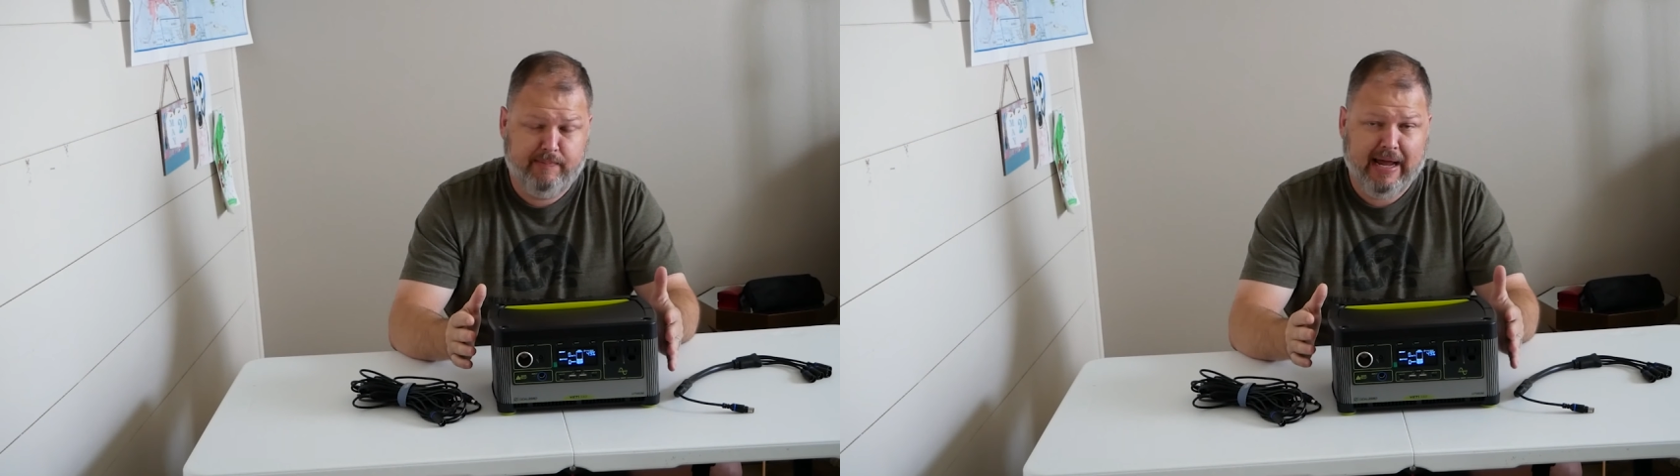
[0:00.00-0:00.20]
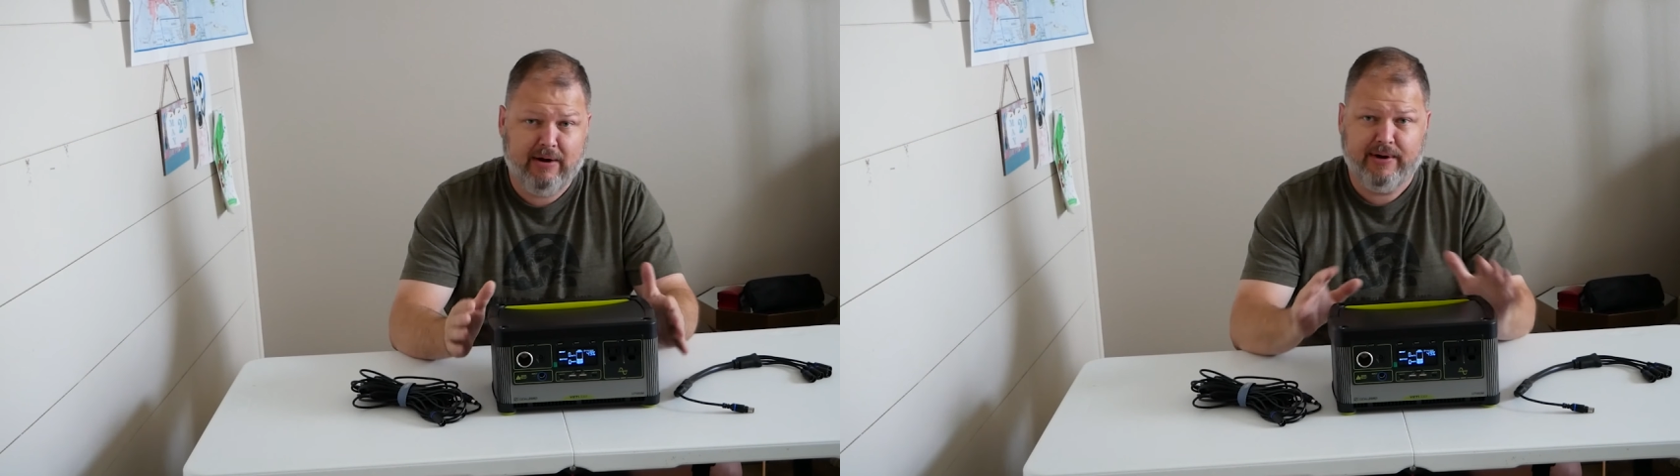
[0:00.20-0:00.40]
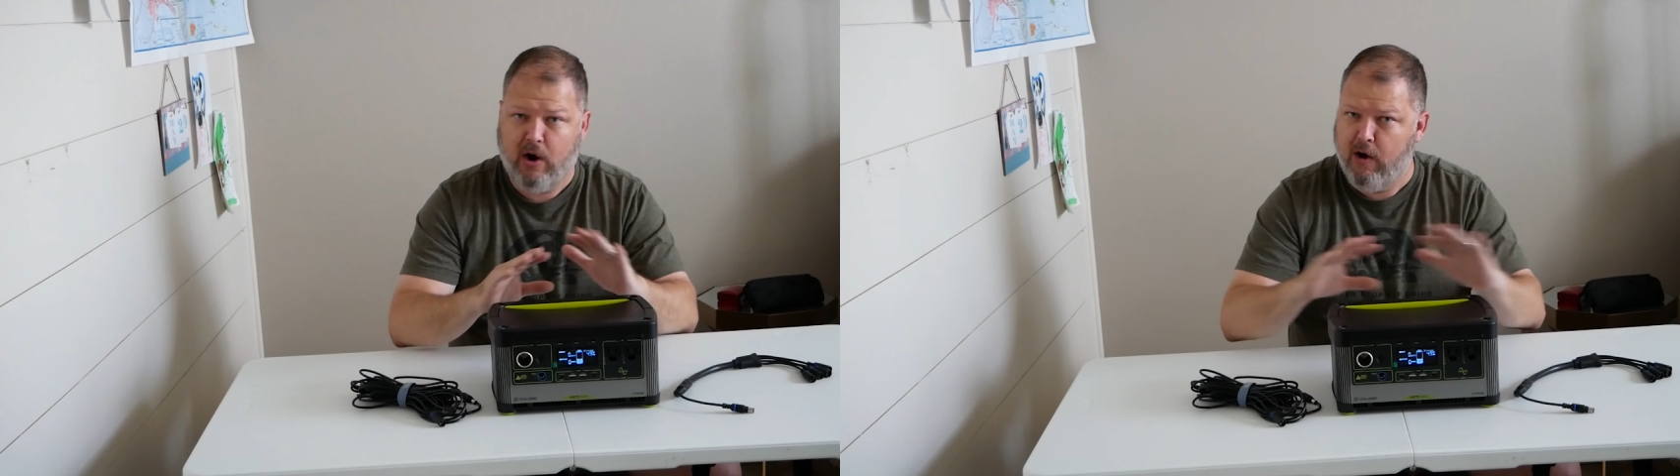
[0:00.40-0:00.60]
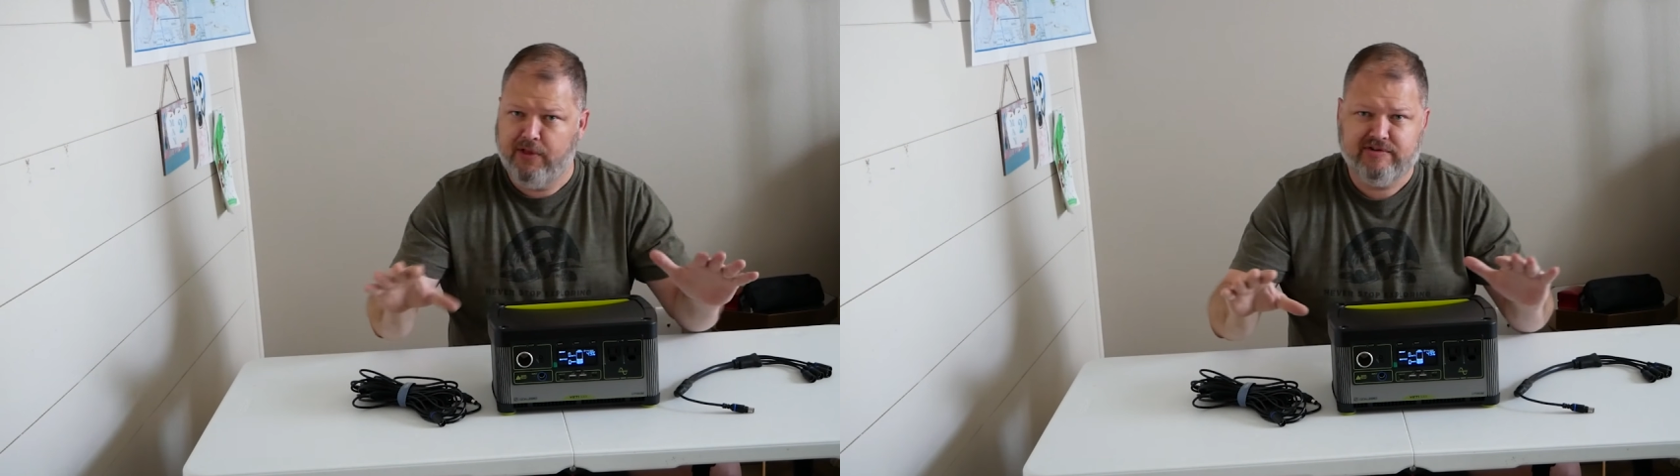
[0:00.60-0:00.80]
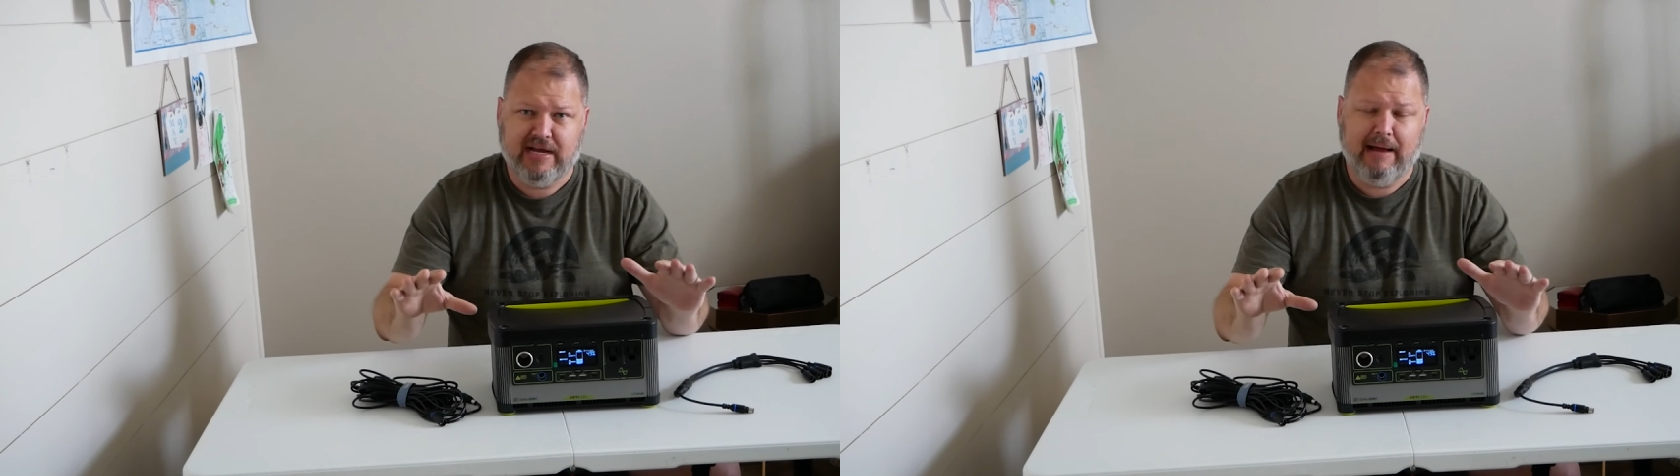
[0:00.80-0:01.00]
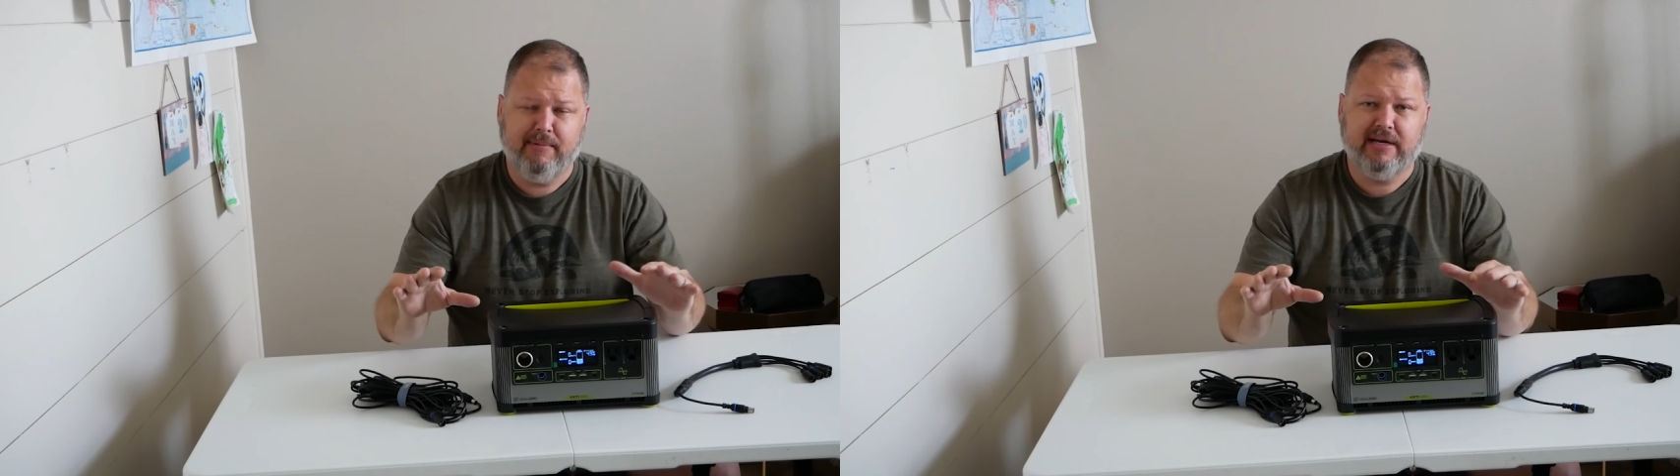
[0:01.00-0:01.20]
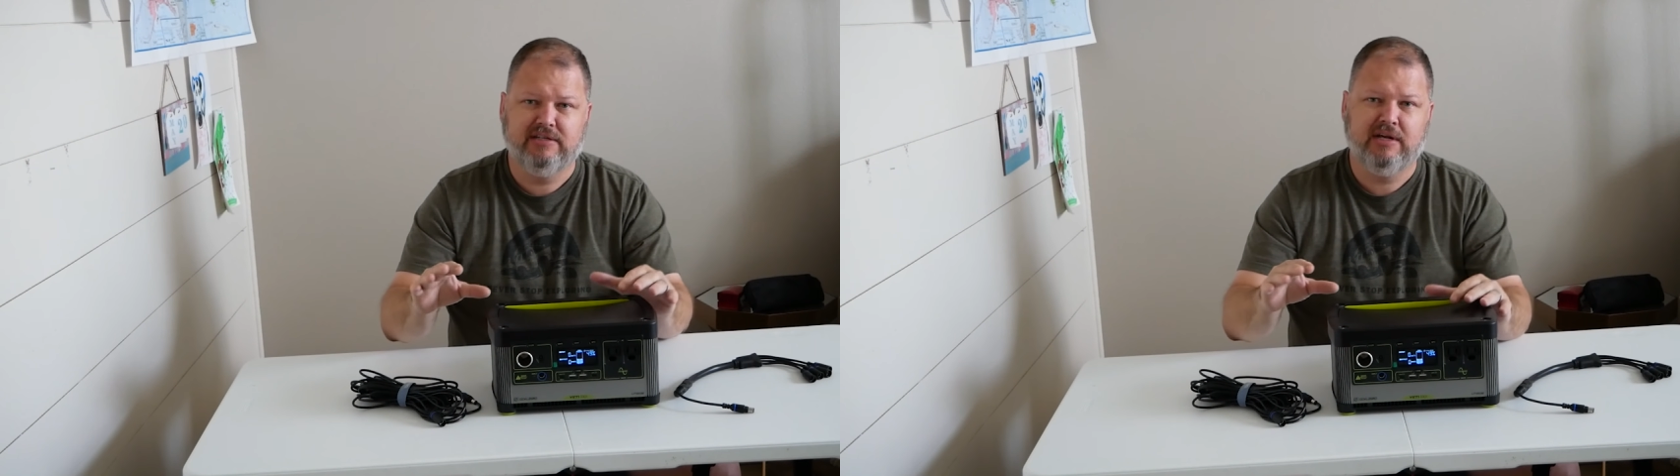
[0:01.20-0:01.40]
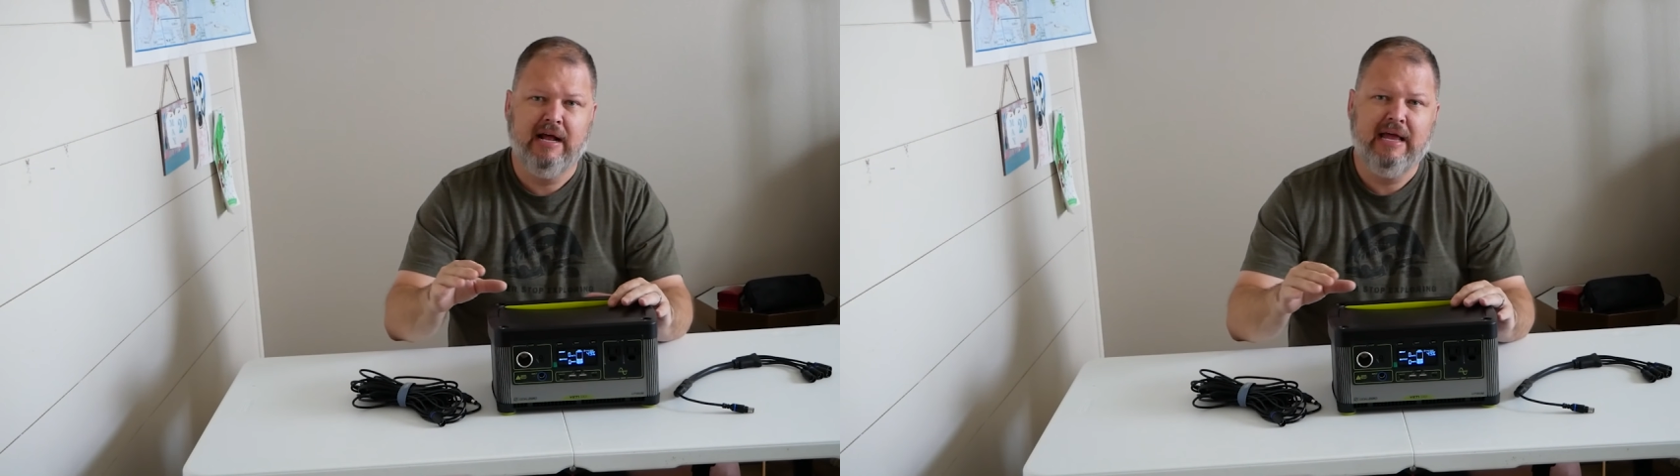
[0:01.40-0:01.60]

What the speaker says: battery all the time because